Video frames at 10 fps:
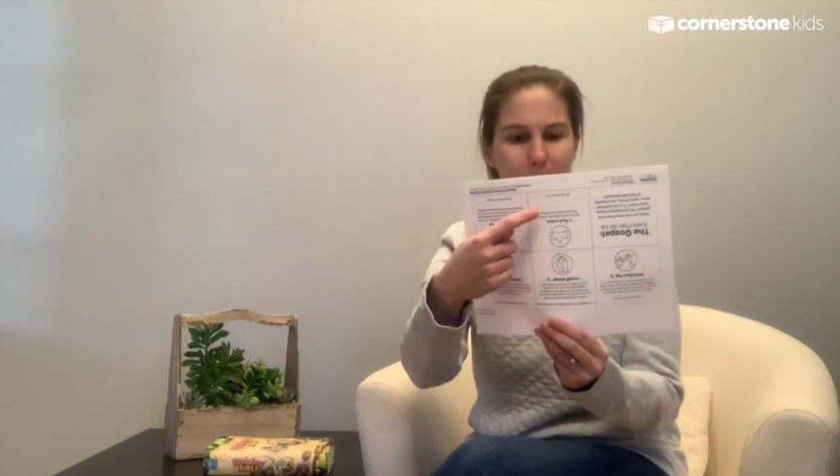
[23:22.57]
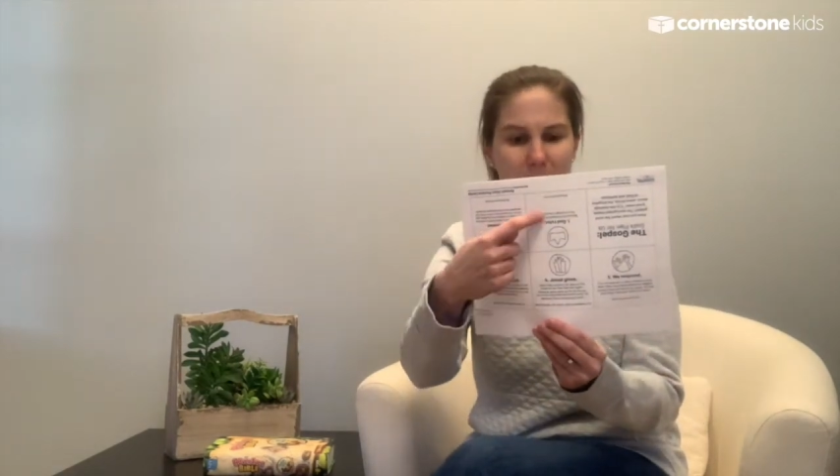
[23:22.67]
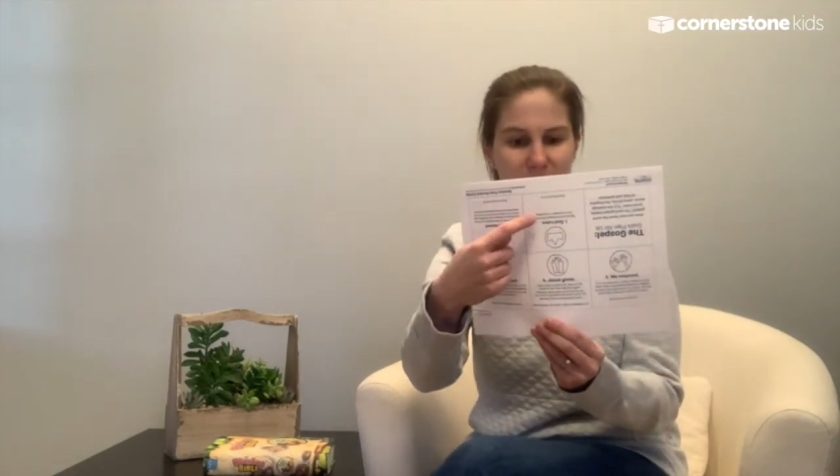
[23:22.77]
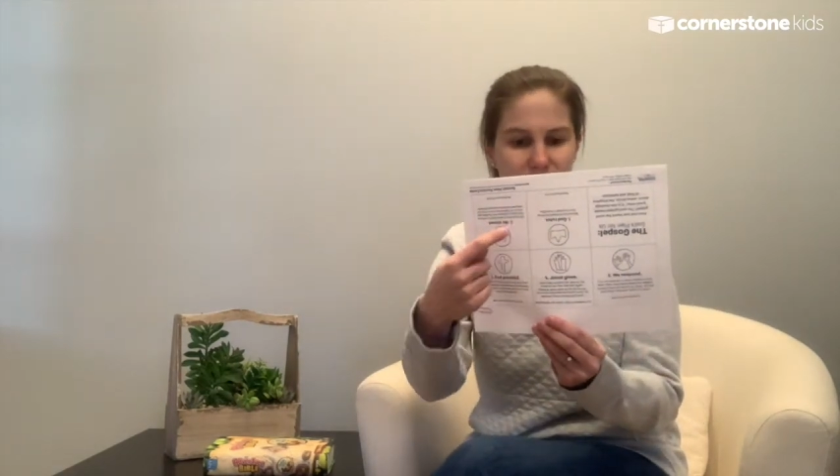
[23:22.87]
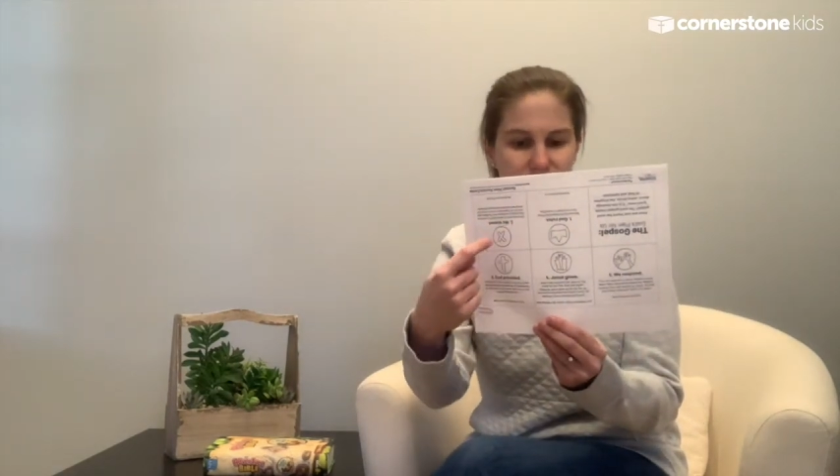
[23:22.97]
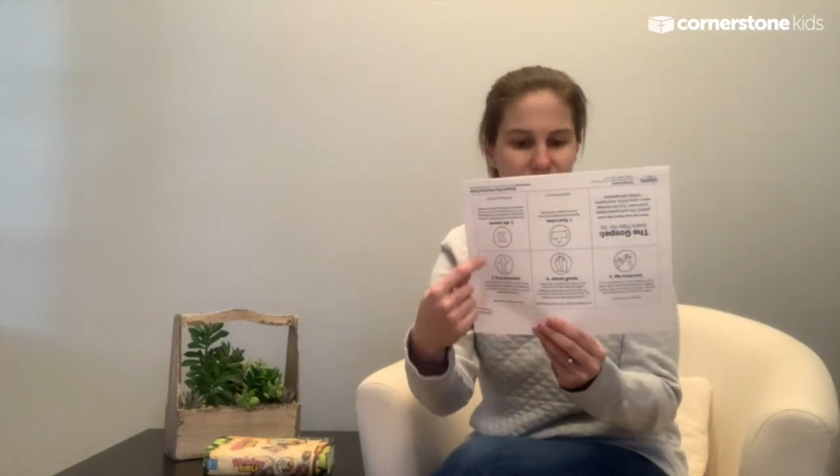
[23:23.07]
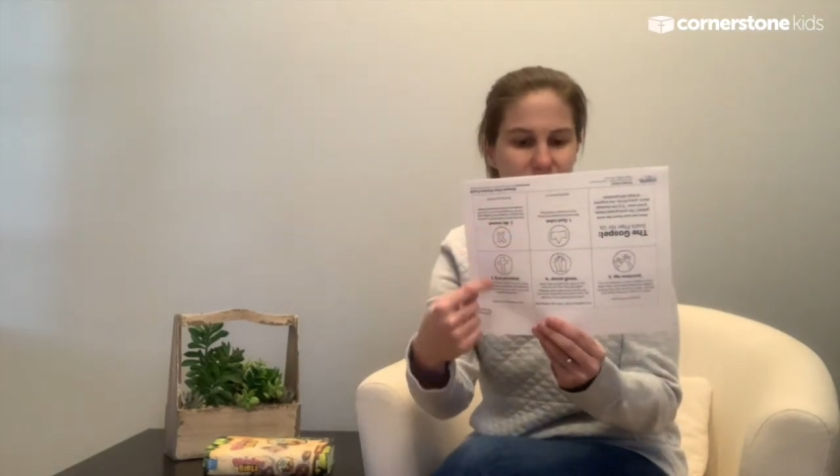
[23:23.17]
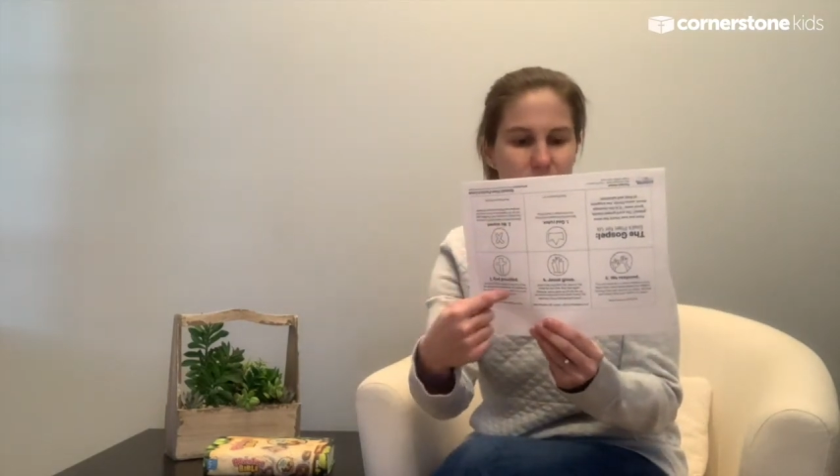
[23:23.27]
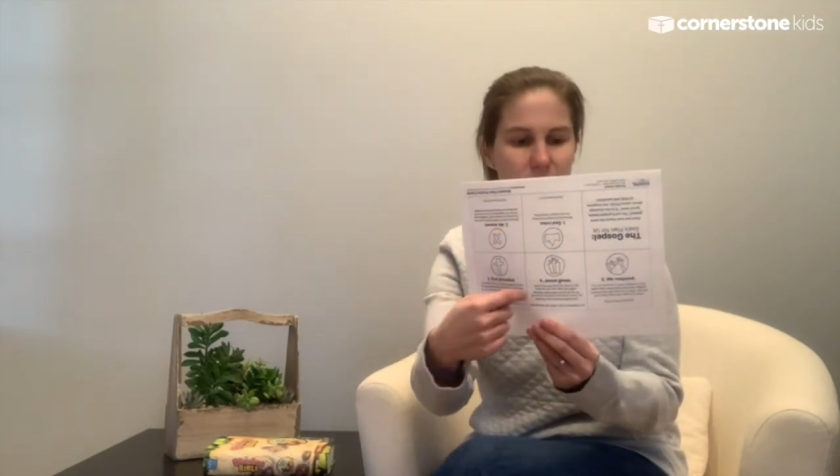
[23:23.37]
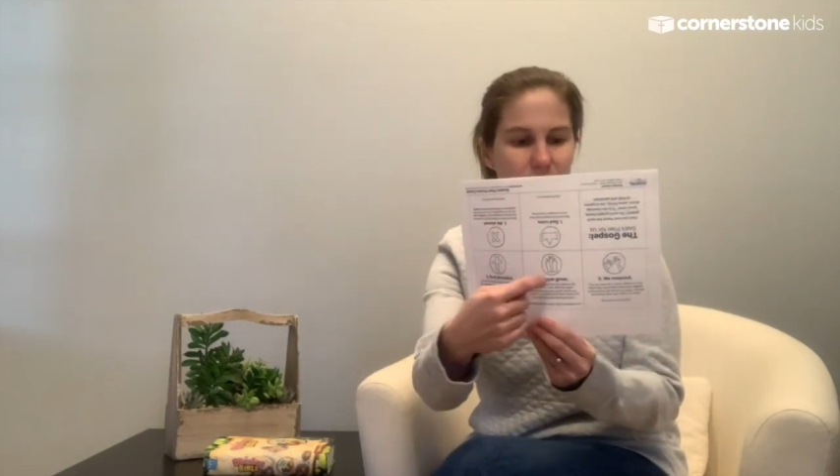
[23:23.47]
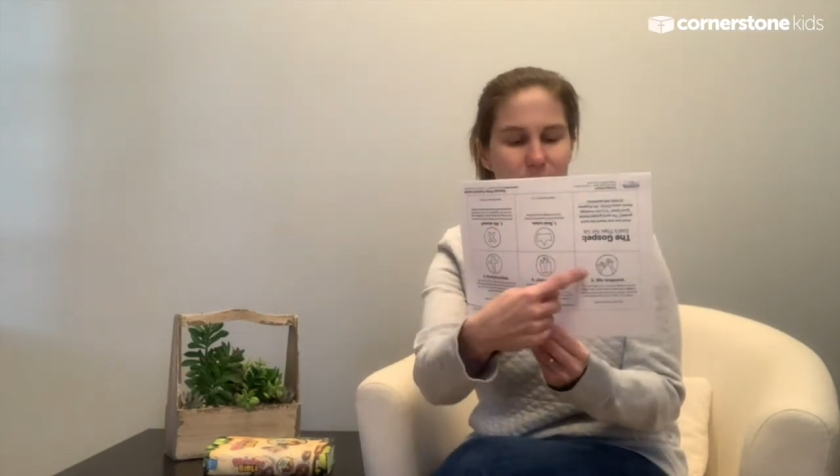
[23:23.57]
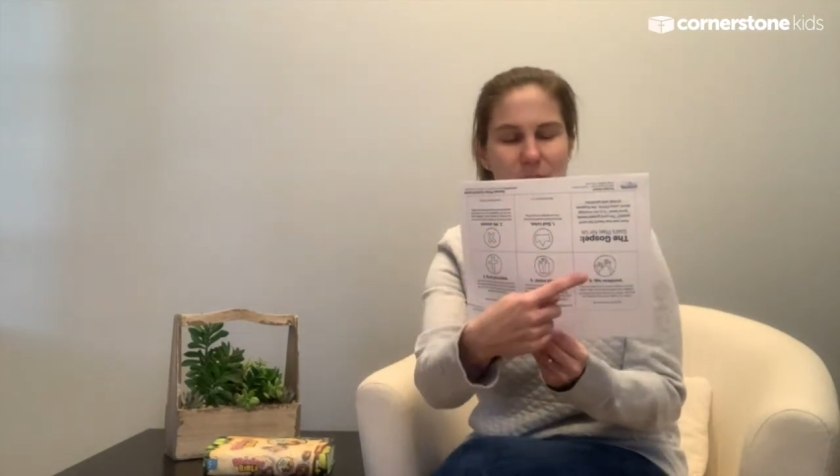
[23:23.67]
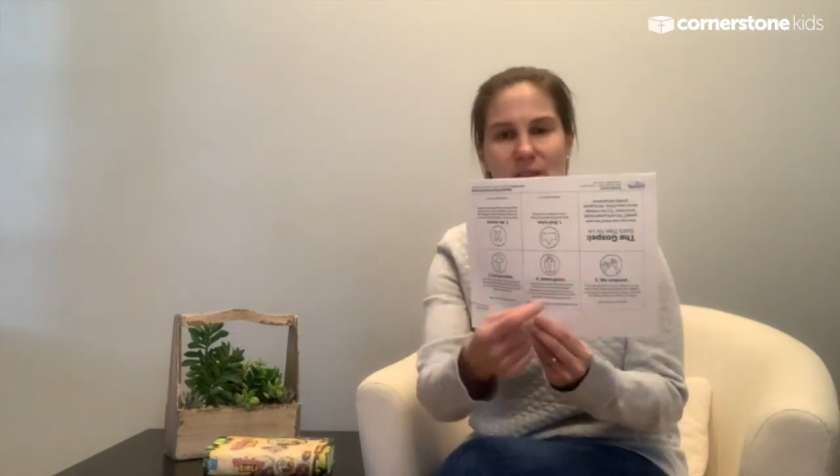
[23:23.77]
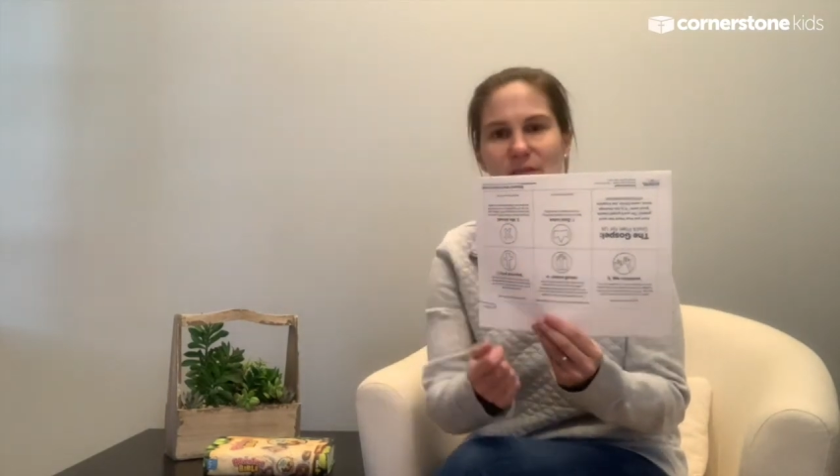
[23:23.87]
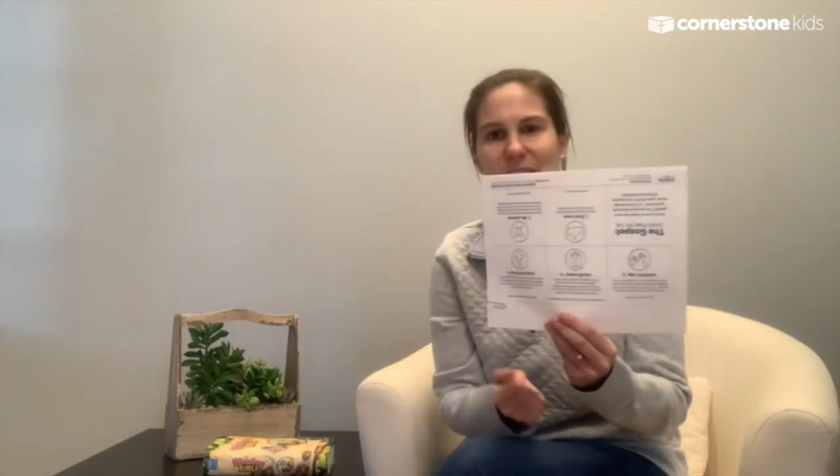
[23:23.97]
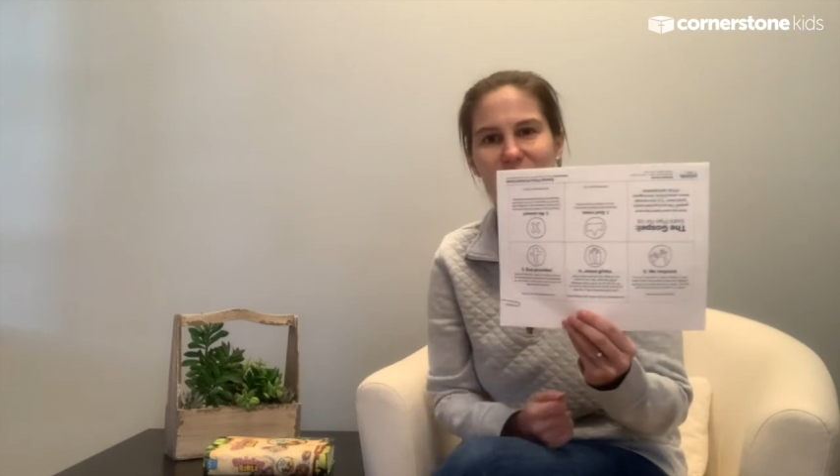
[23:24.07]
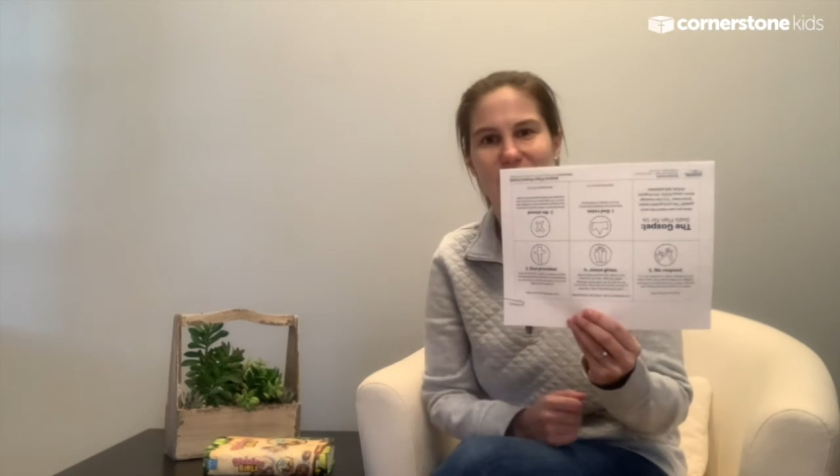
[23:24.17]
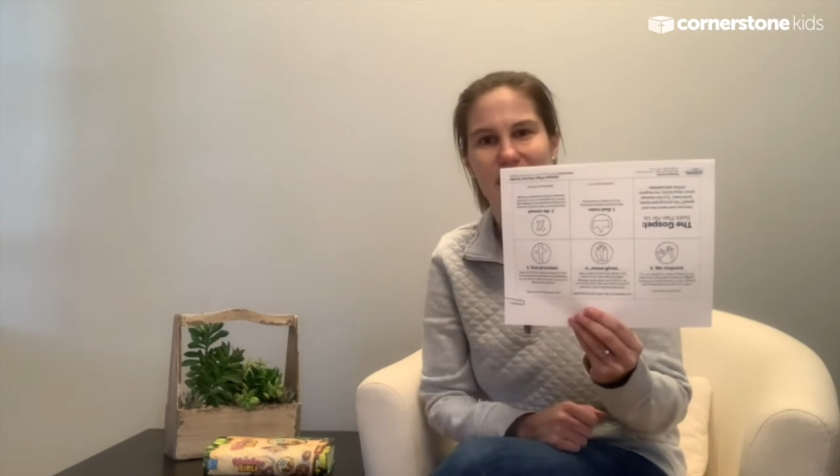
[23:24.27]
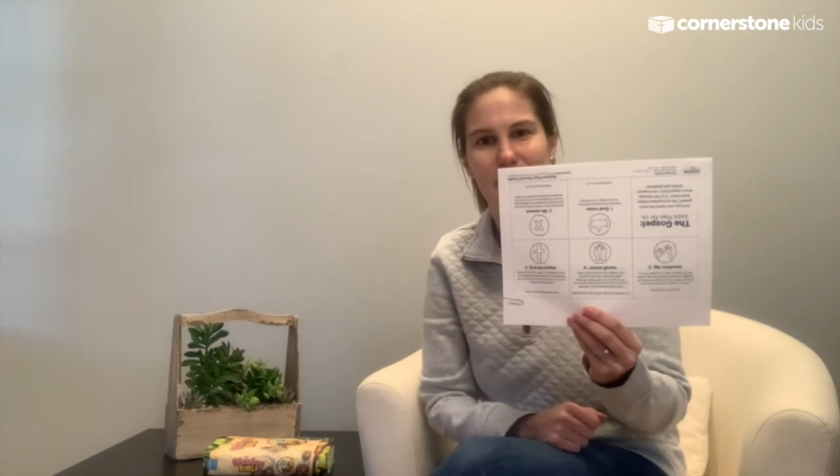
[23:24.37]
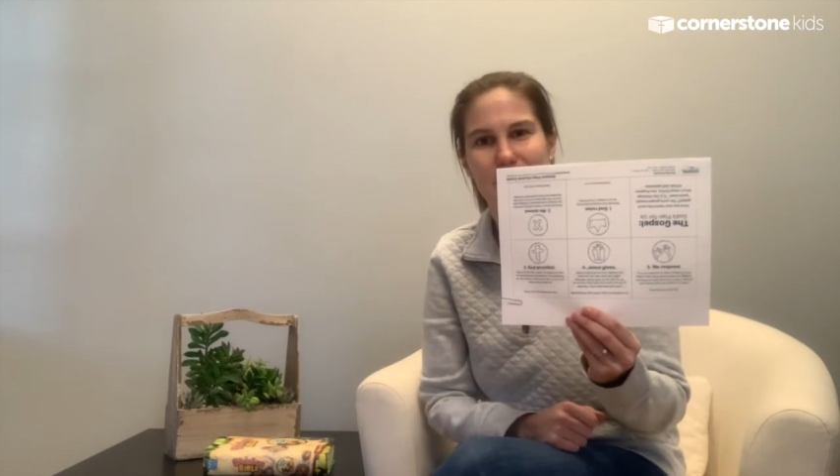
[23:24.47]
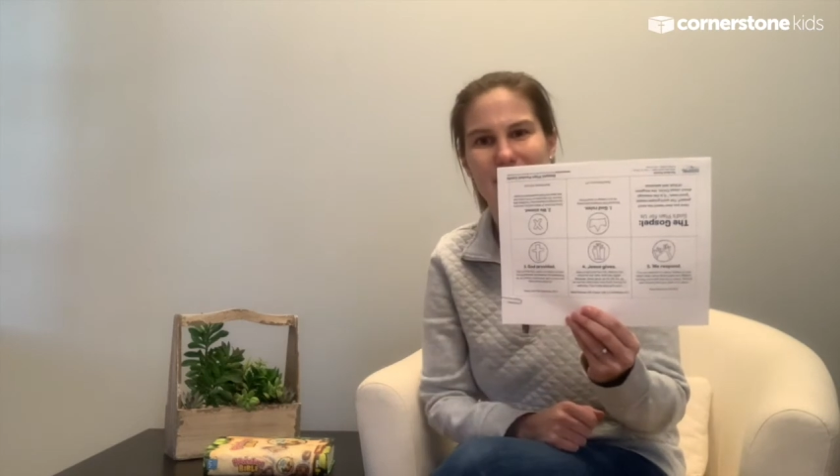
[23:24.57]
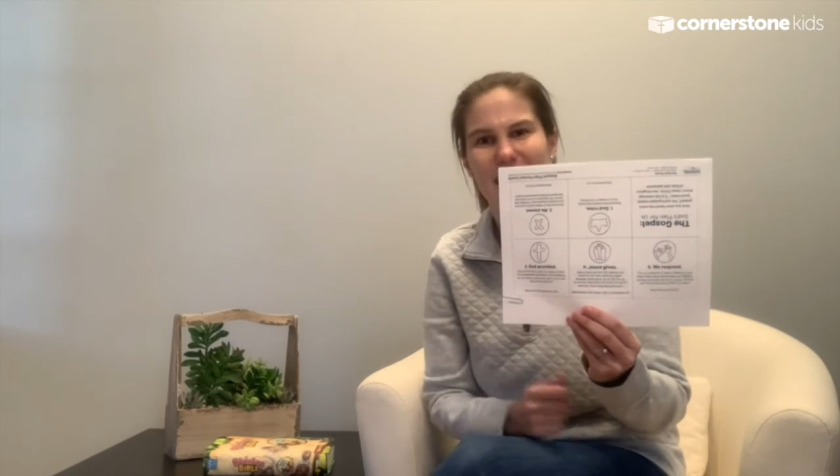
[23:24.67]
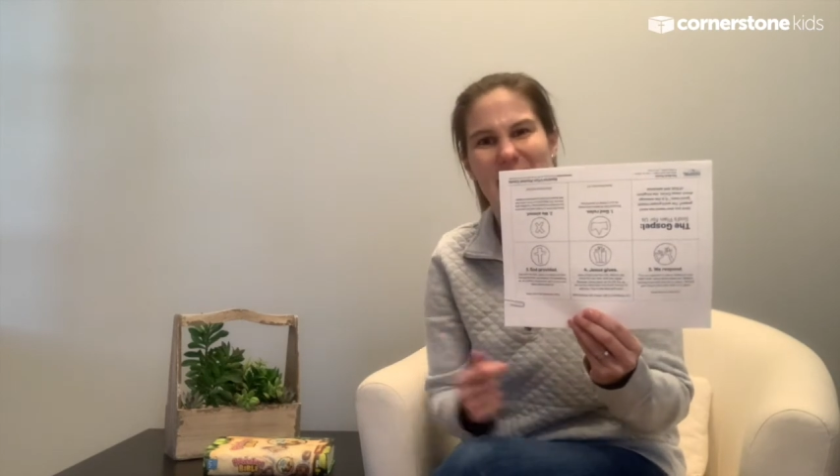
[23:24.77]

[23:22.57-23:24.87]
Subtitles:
pictures to go along with the 5 steps